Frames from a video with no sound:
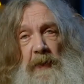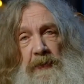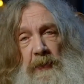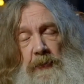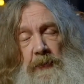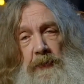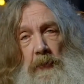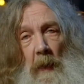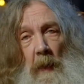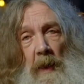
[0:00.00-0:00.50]

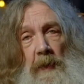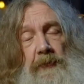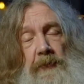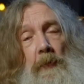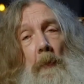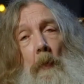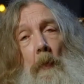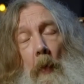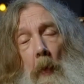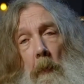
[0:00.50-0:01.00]

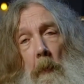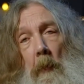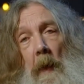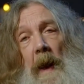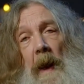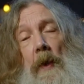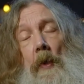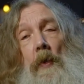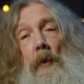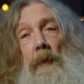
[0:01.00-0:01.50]
situation one
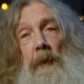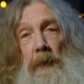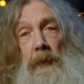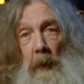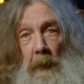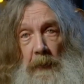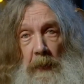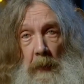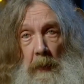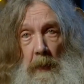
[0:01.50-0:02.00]
way or
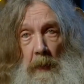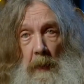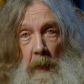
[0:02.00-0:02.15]
another.